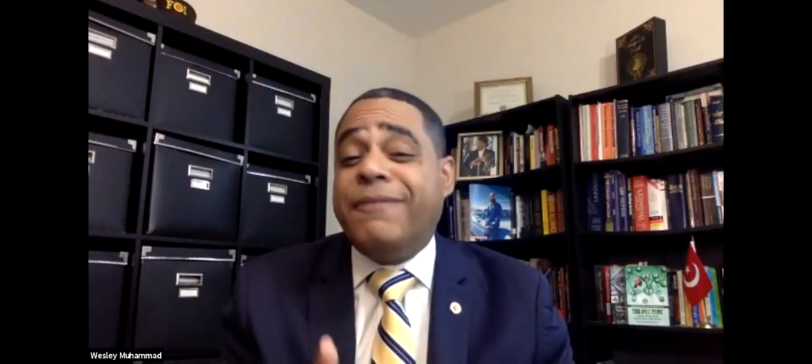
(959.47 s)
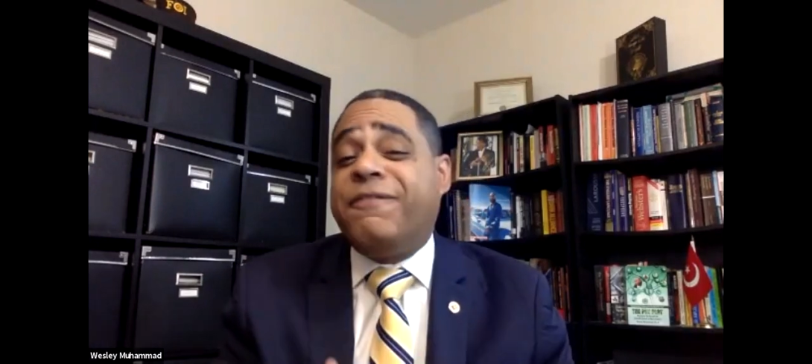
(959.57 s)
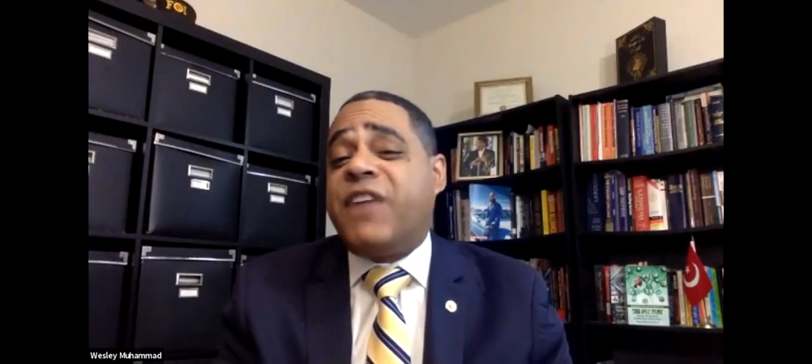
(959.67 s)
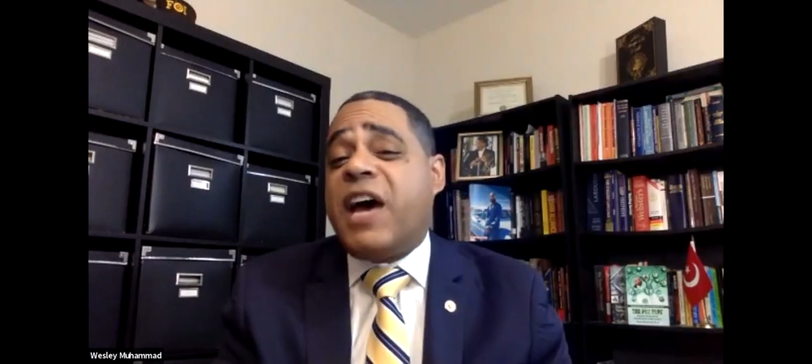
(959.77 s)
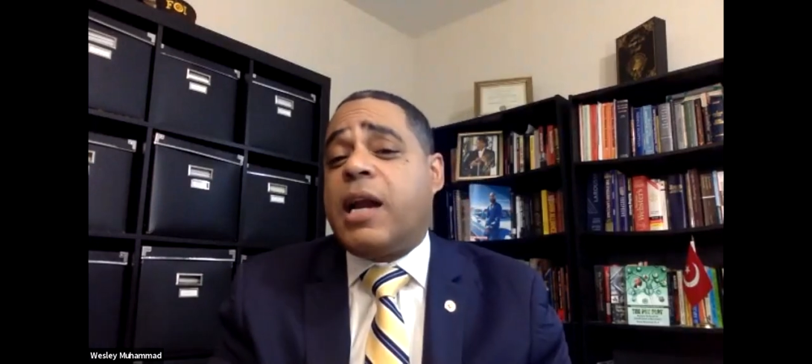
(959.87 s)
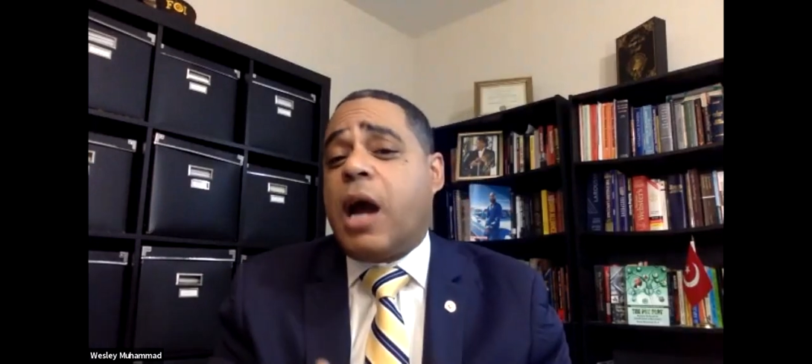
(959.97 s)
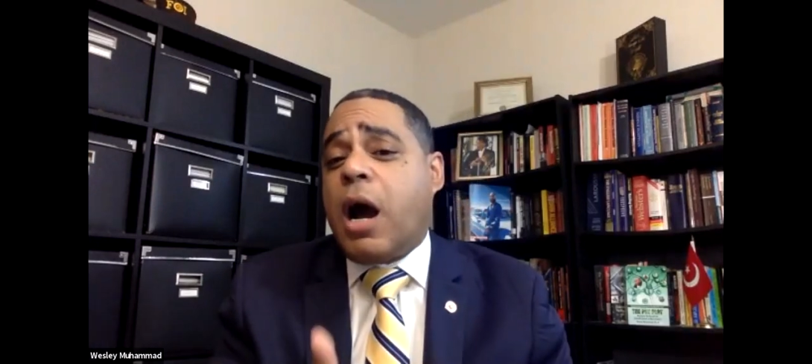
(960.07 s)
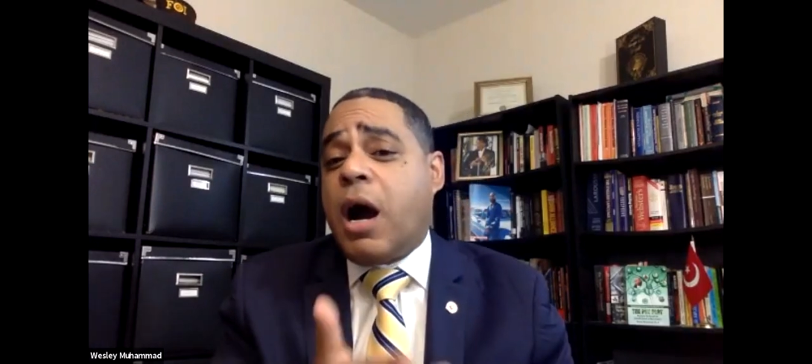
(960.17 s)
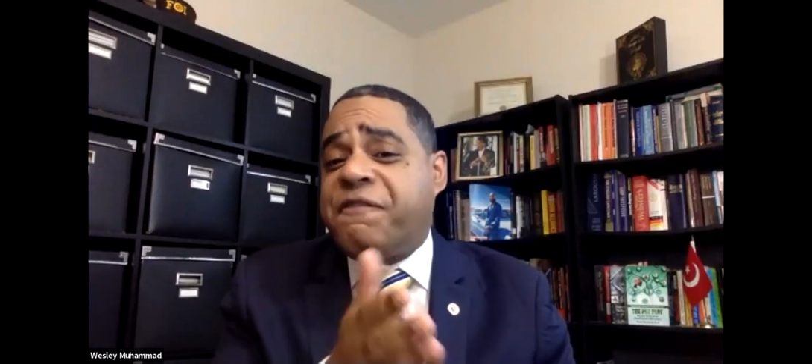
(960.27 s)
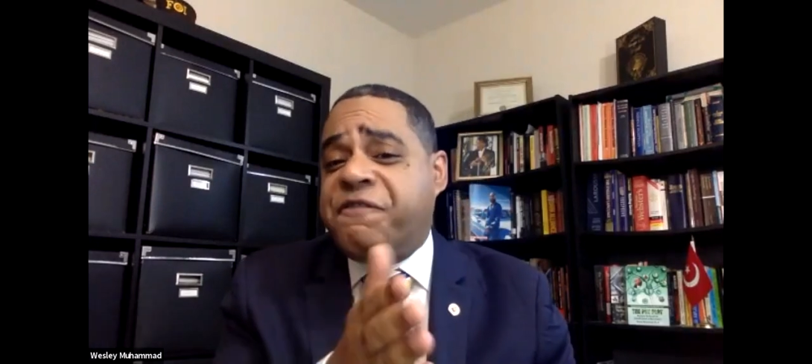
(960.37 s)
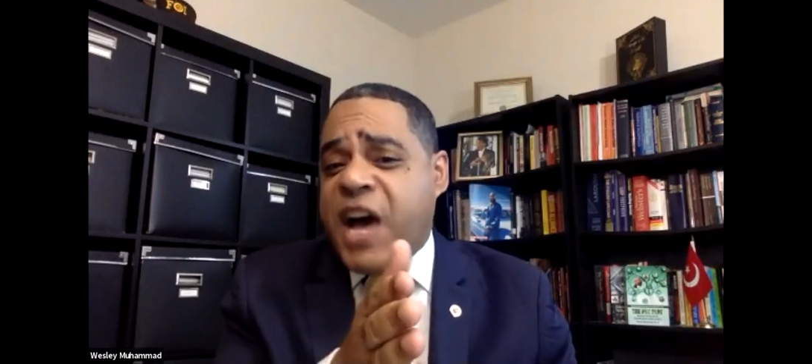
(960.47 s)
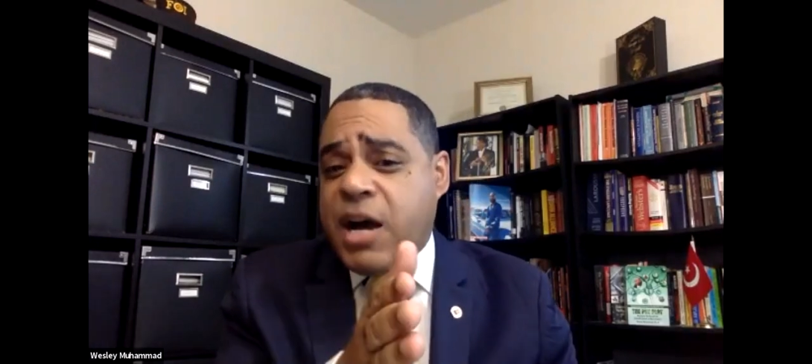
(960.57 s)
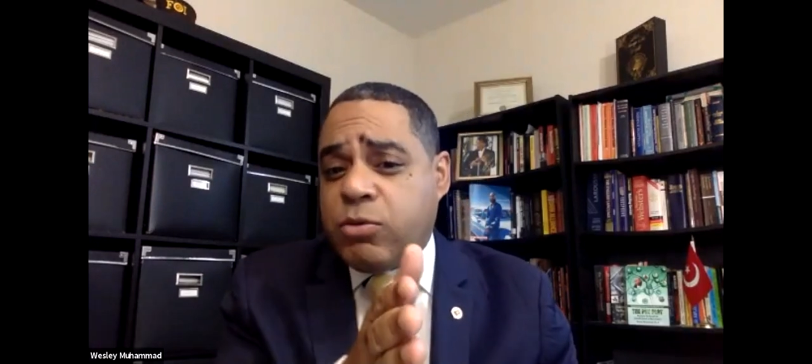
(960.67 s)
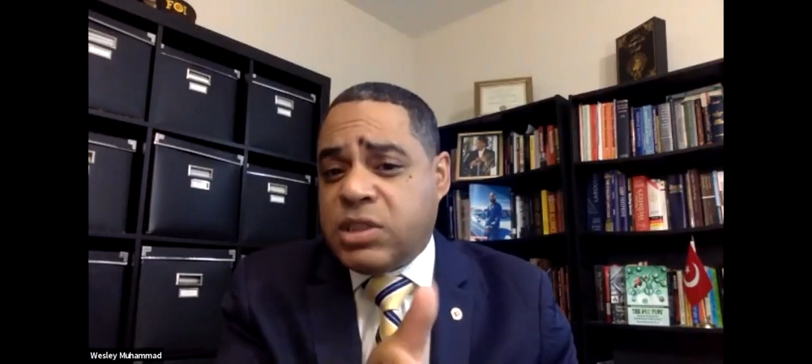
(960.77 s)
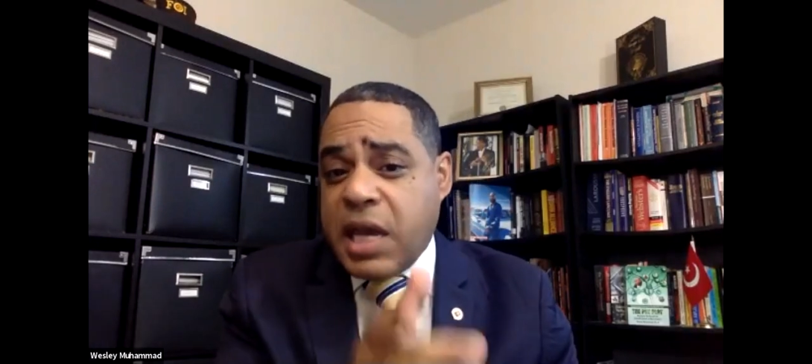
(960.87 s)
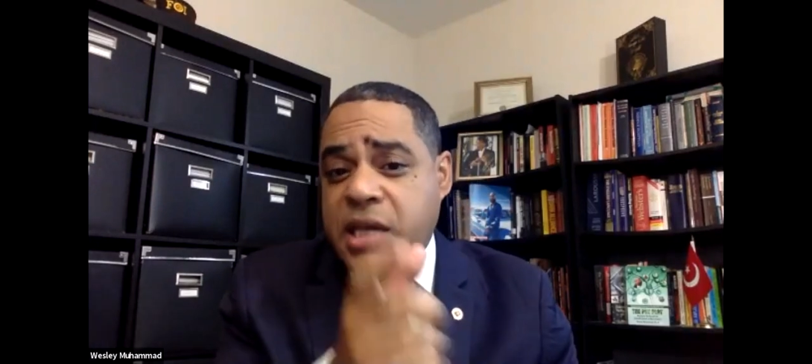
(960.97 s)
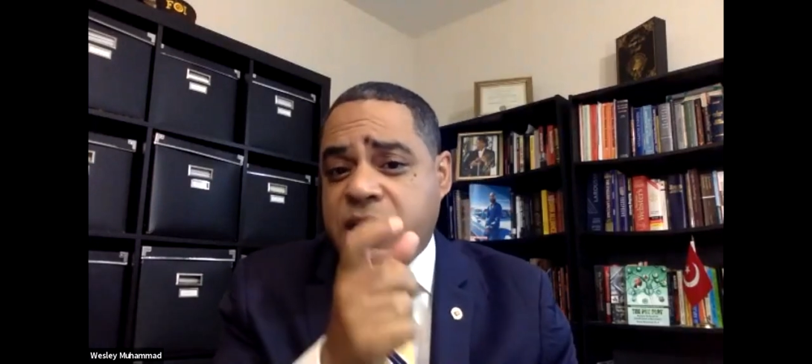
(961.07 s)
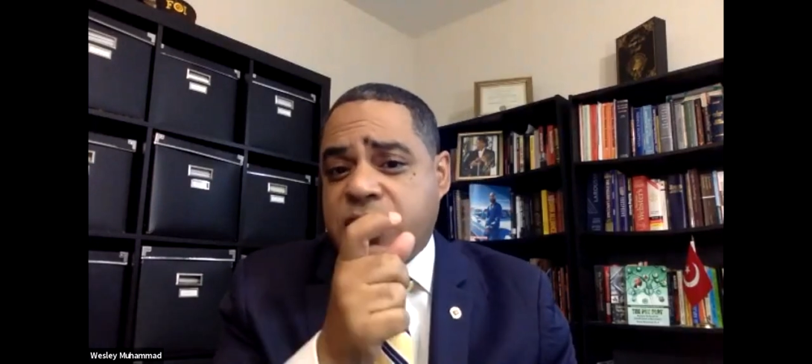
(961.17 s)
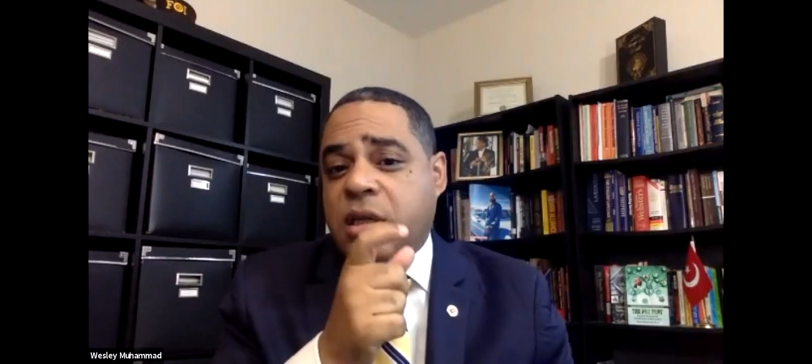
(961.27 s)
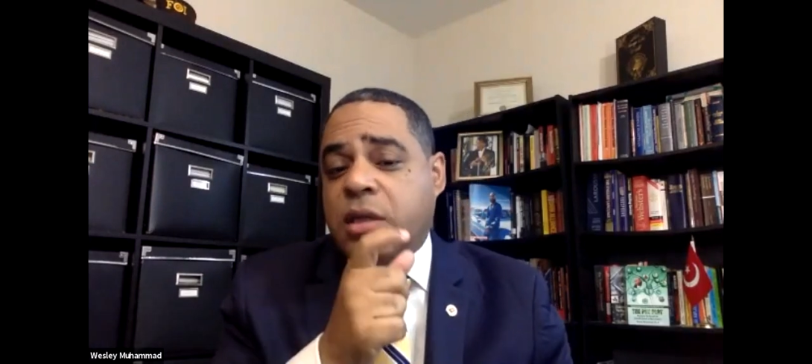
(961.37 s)
In fact, our
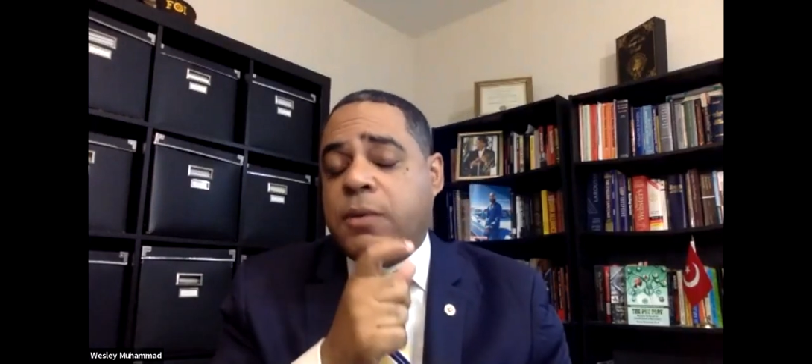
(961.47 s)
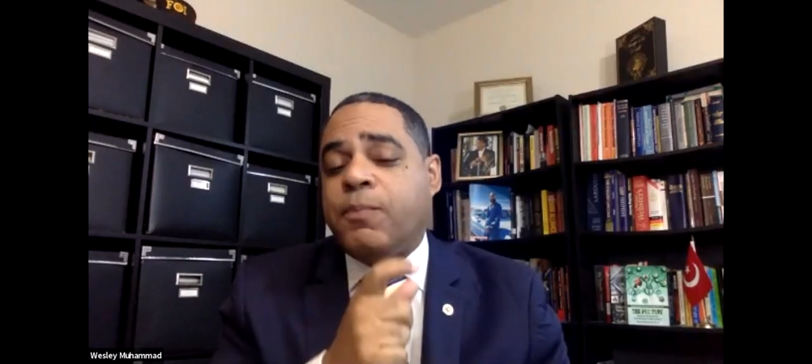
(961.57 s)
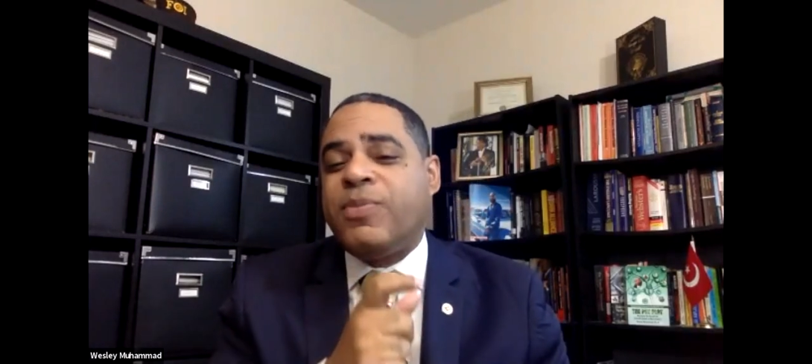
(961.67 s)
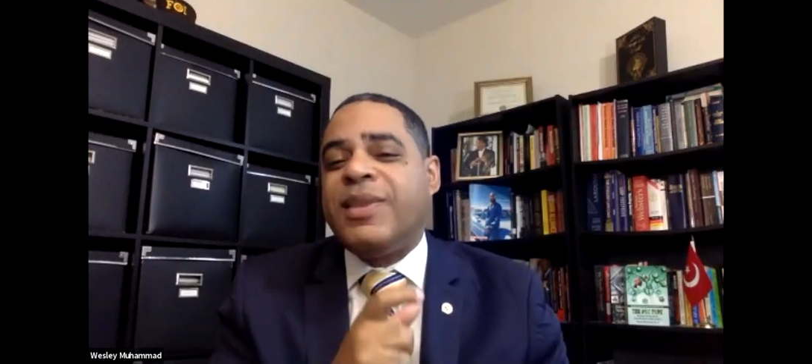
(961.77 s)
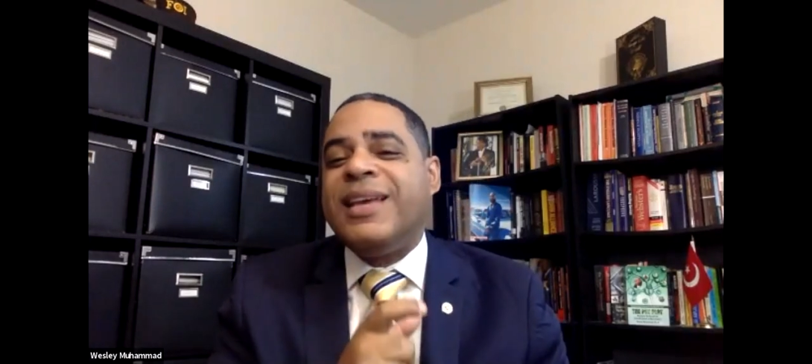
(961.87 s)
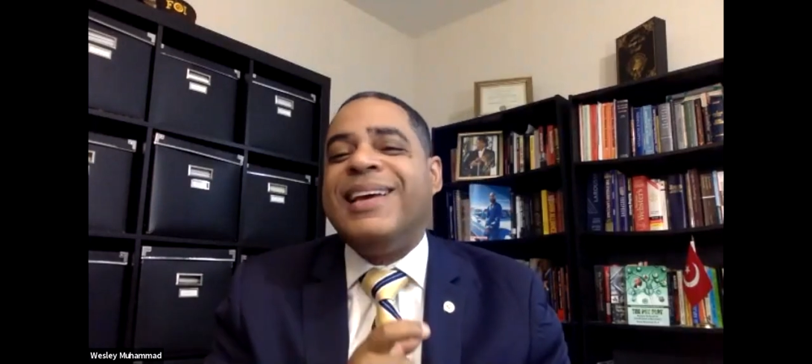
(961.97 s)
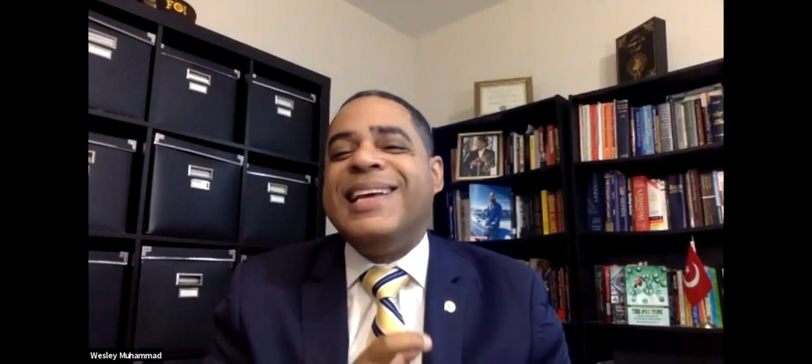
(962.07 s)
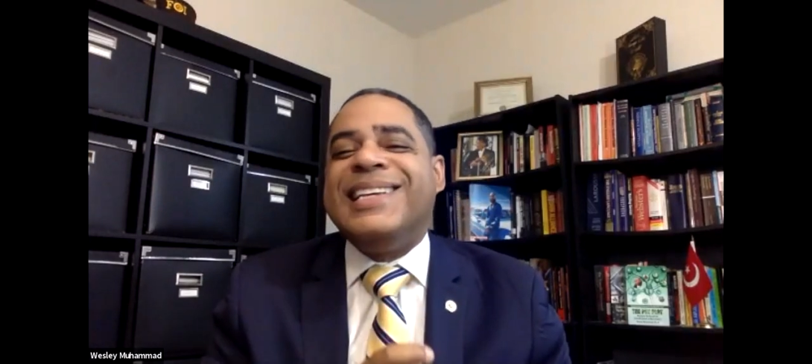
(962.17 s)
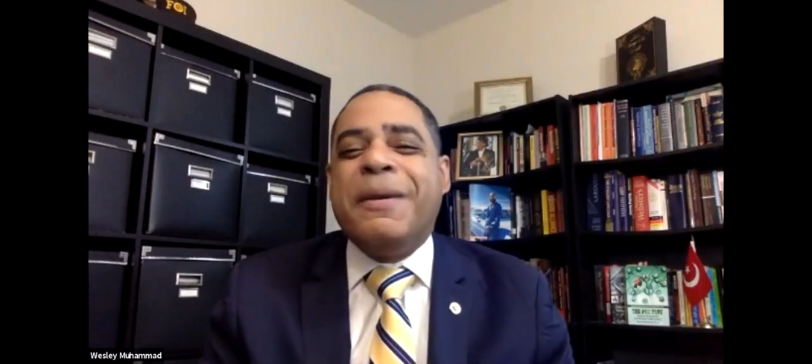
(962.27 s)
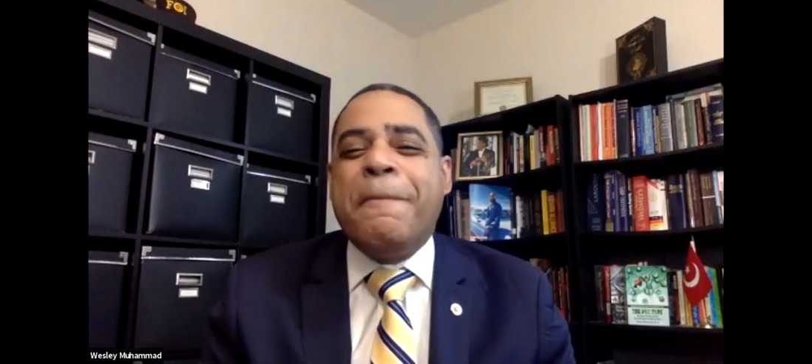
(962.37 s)
foundation is